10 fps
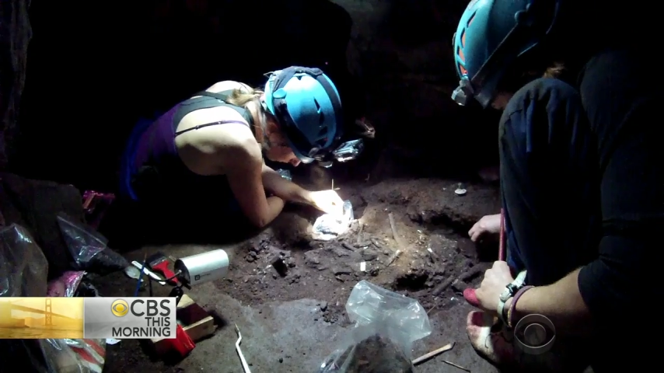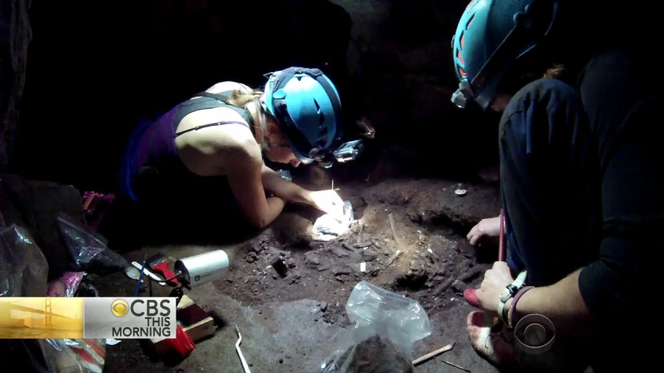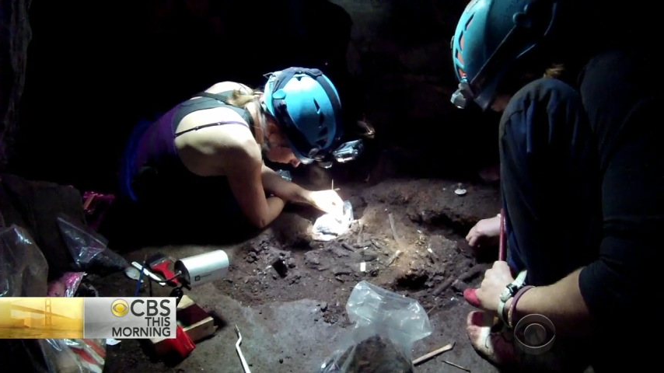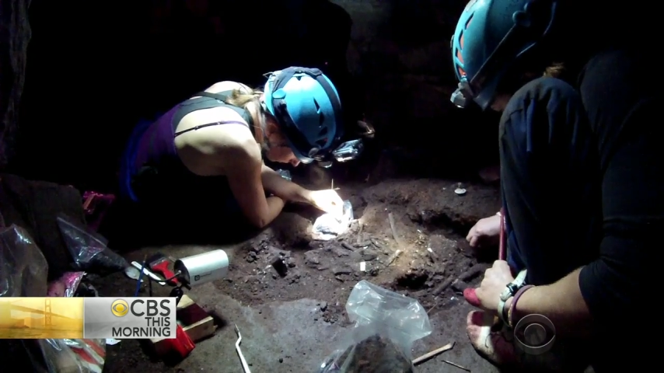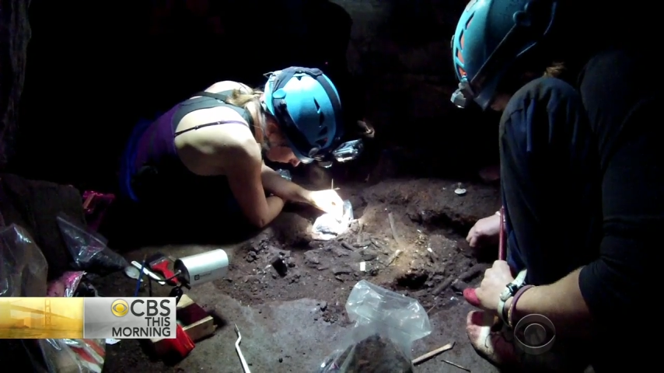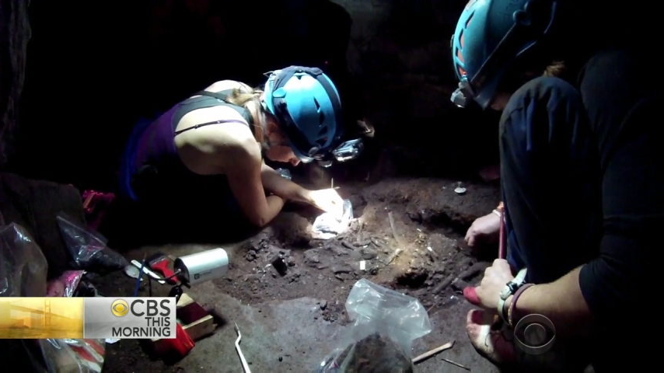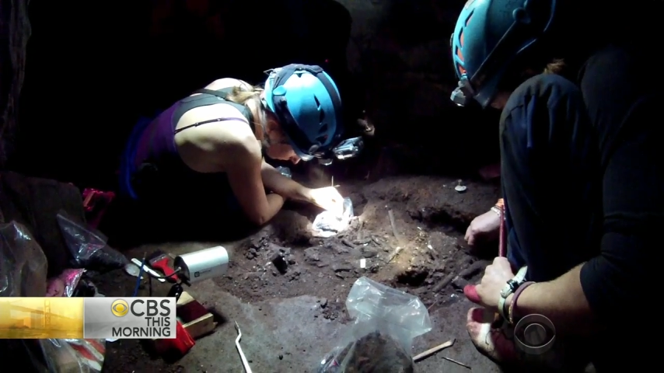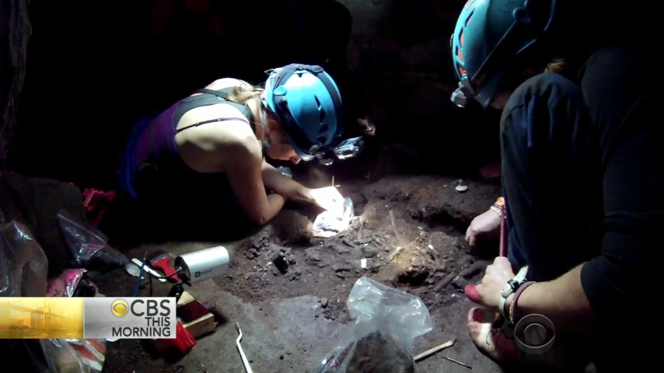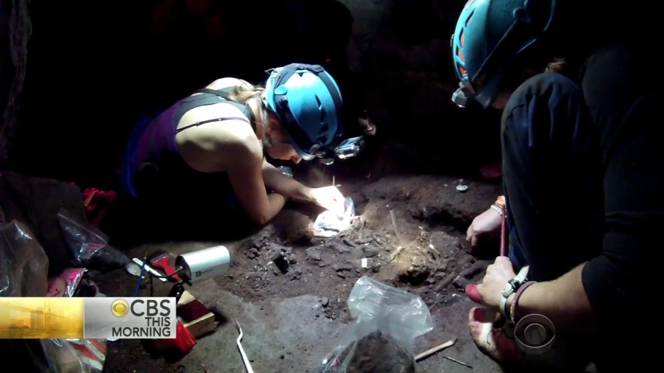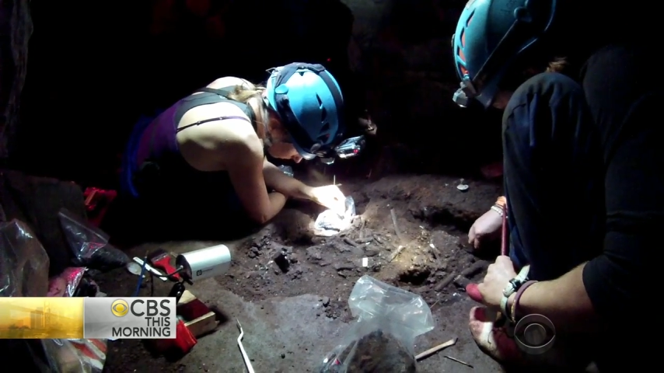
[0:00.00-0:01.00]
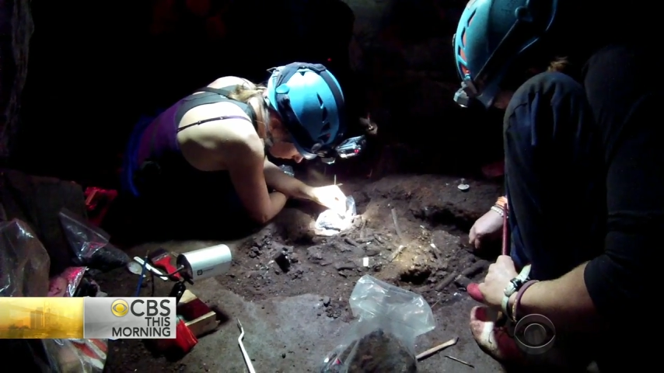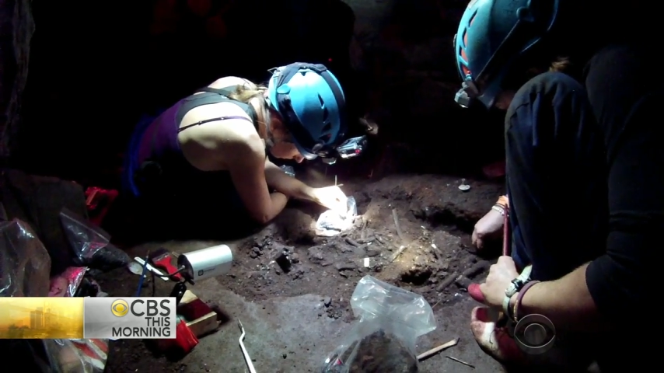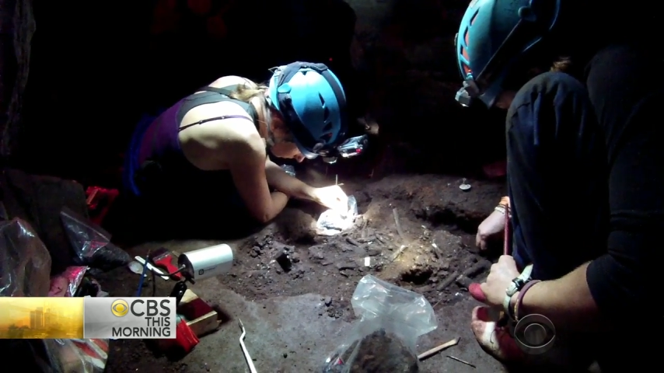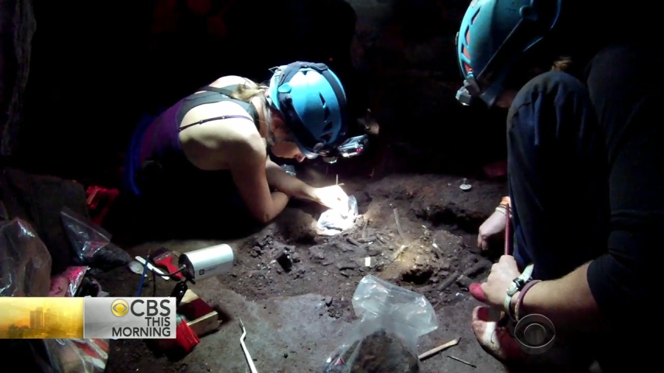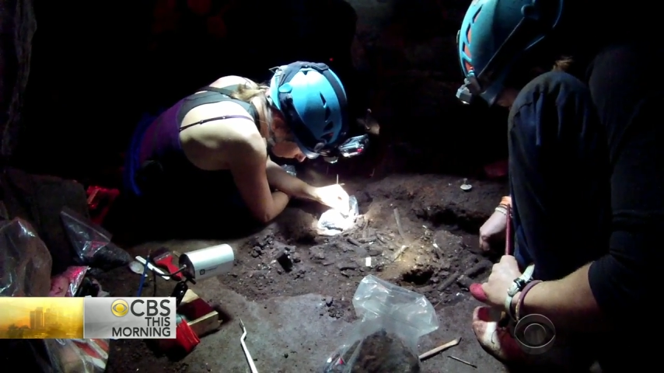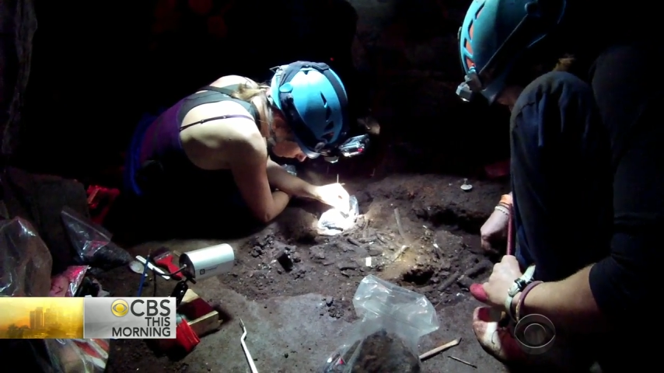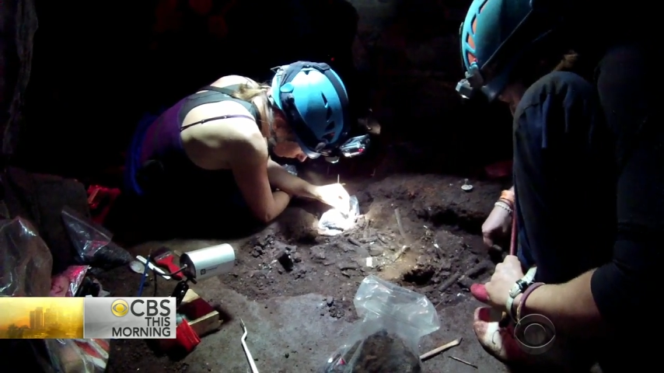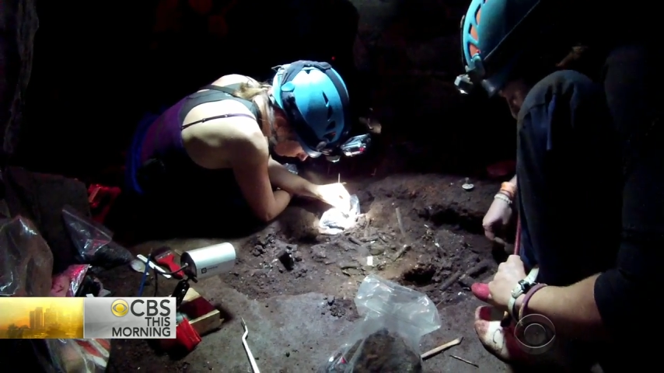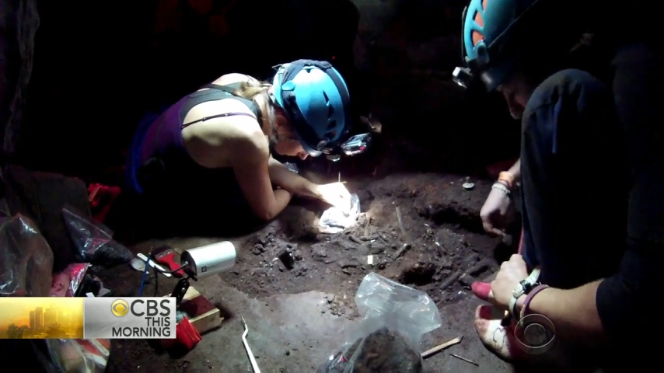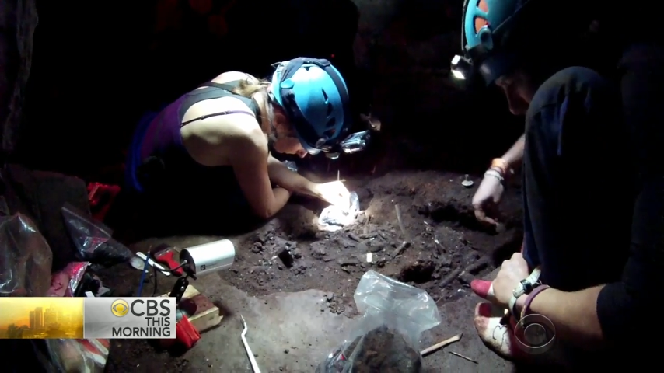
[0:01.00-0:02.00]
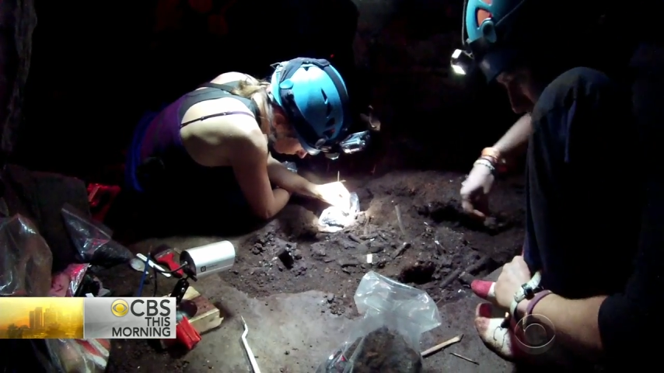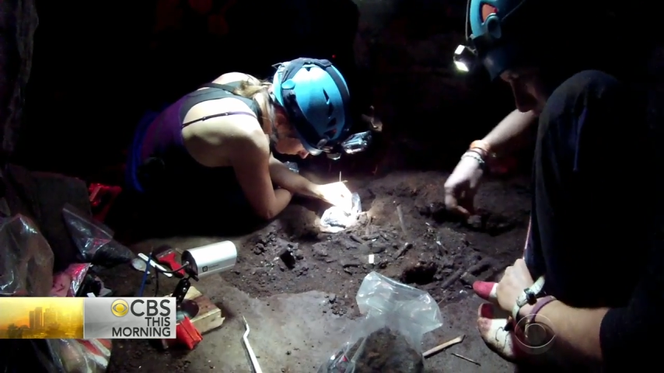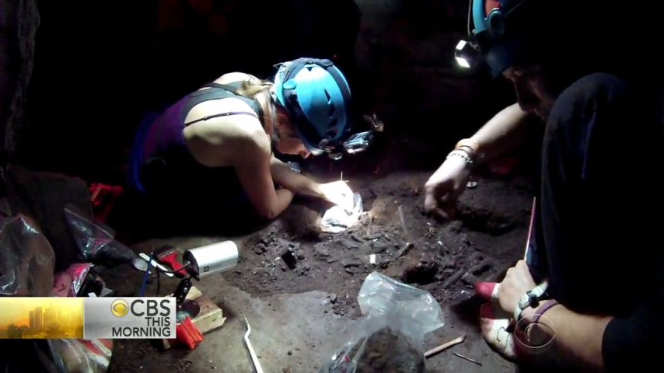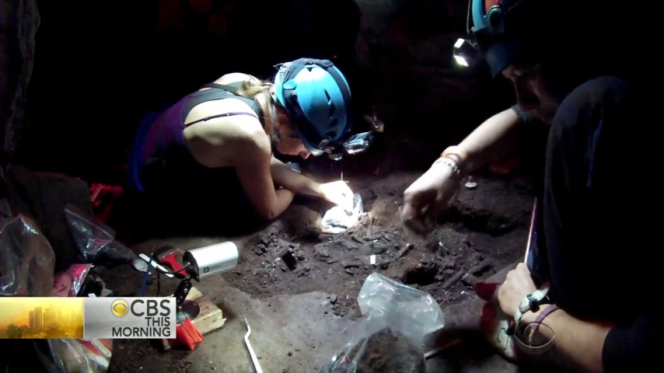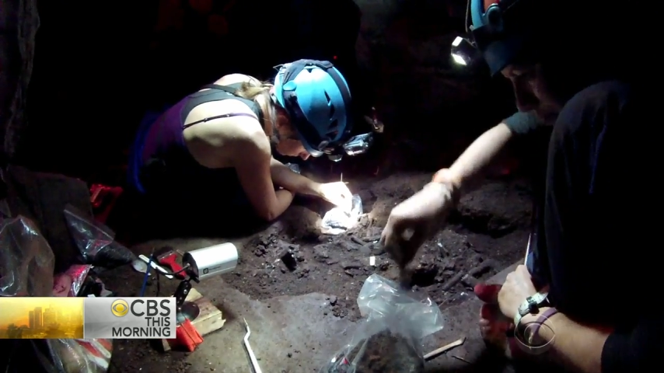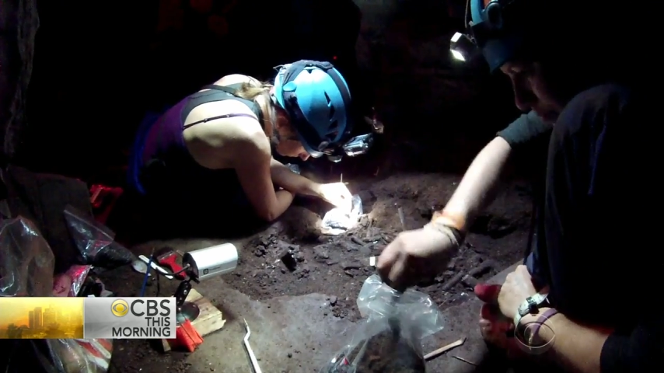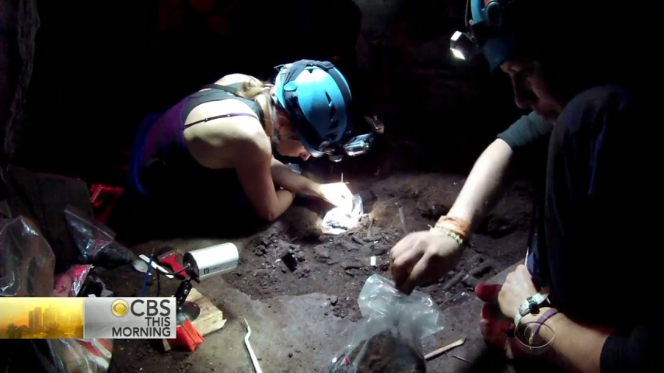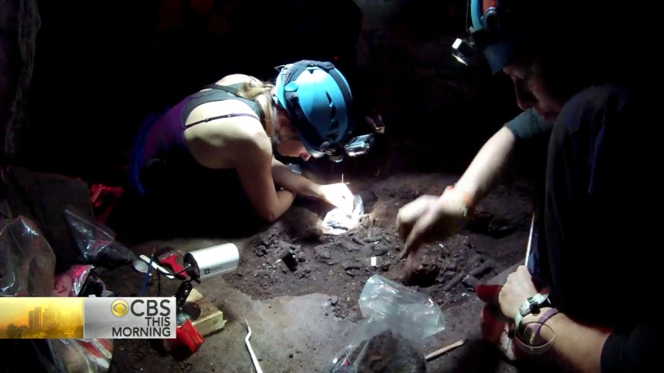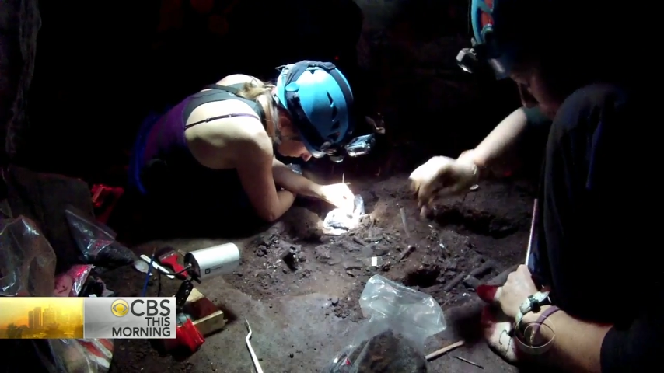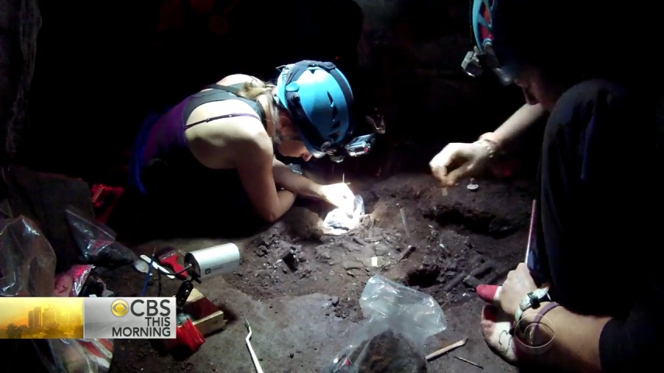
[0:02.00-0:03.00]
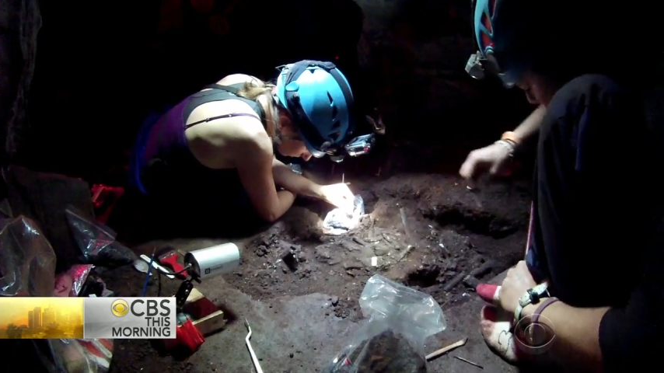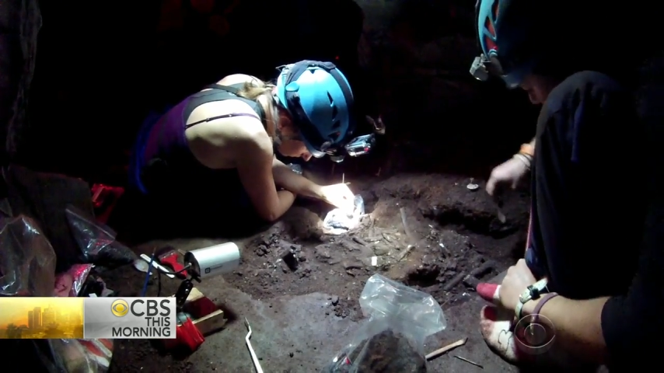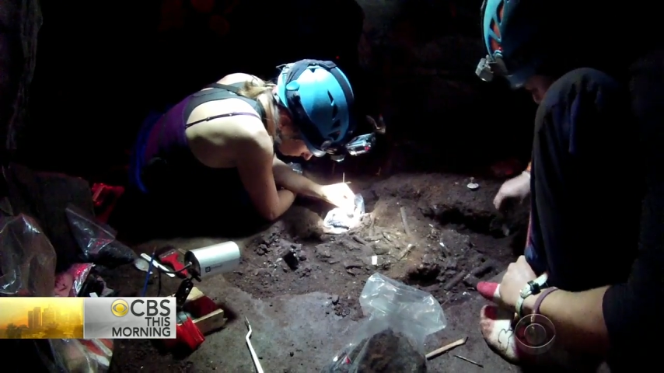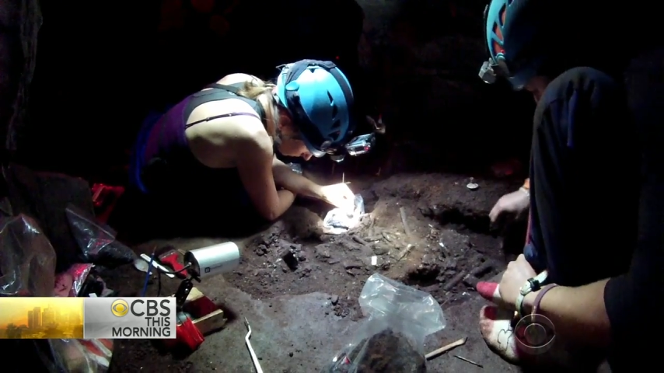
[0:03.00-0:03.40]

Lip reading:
Nobody's mouth can be seen.